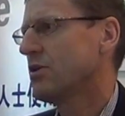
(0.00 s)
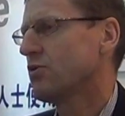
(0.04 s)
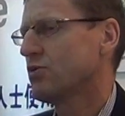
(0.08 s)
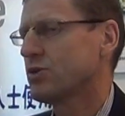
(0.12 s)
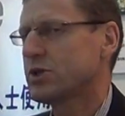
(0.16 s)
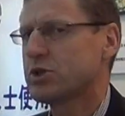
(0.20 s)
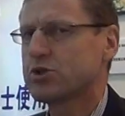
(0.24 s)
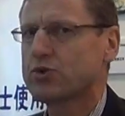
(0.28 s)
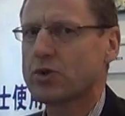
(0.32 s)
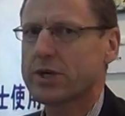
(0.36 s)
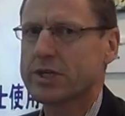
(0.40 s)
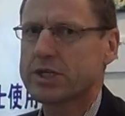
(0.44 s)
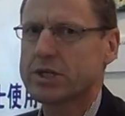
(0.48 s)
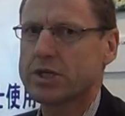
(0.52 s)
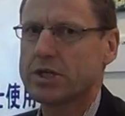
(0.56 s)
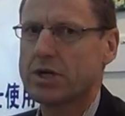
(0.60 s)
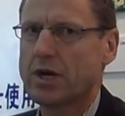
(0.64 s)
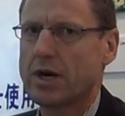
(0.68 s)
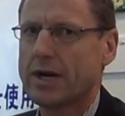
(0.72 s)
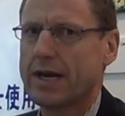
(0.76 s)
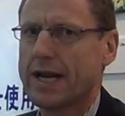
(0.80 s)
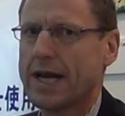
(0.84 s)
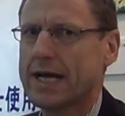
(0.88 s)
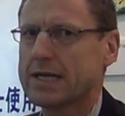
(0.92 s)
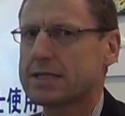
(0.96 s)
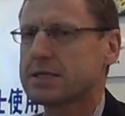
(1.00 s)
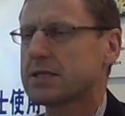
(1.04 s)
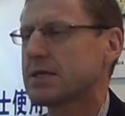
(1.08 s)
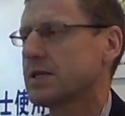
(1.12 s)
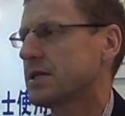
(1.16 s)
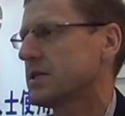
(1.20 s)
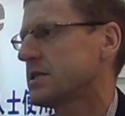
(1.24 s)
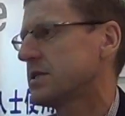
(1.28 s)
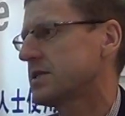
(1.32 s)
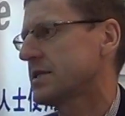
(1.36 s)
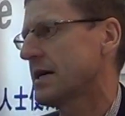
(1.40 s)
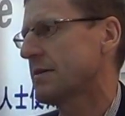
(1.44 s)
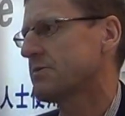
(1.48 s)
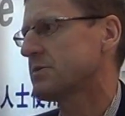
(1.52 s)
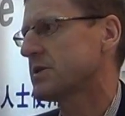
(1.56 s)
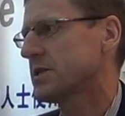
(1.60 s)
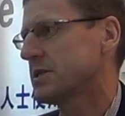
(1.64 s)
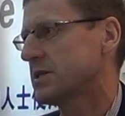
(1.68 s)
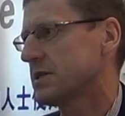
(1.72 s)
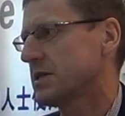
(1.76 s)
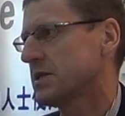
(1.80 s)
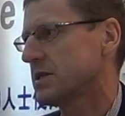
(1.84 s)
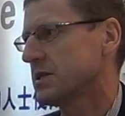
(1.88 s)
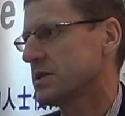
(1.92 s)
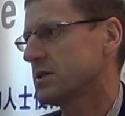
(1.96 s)
the restriction on hazardous
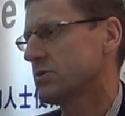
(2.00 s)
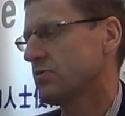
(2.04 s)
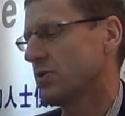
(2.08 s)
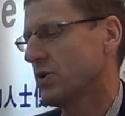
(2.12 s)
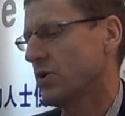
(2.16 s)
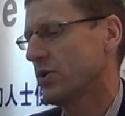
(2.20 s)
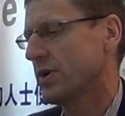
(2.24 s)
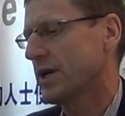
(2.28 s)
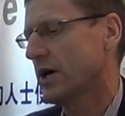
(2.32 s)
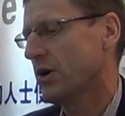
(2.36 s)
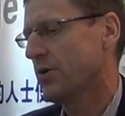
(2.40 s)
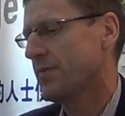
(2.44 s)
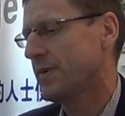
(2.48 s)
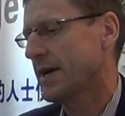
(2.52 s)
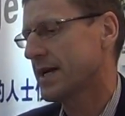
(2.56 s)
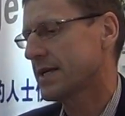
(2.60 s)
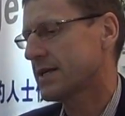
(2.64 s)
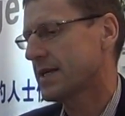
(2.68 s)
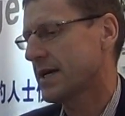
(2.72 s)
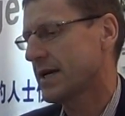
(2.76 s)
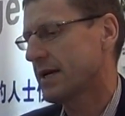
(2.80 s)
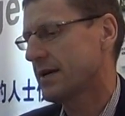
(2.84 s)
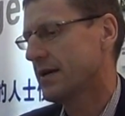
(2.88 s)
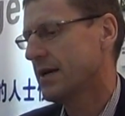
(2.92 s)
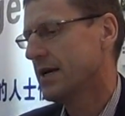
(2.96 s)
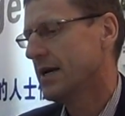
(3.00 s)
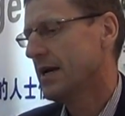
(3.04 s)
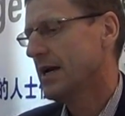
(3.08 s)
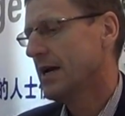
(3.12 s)
substances. We all know about that.